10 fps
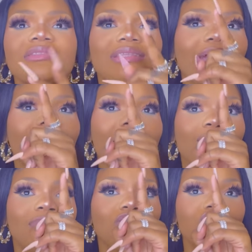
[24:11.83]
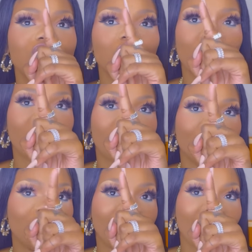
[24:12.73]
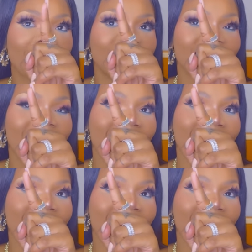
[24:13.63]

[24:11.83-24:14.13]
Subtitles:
Like, I'm literally talking and I'm looking up there.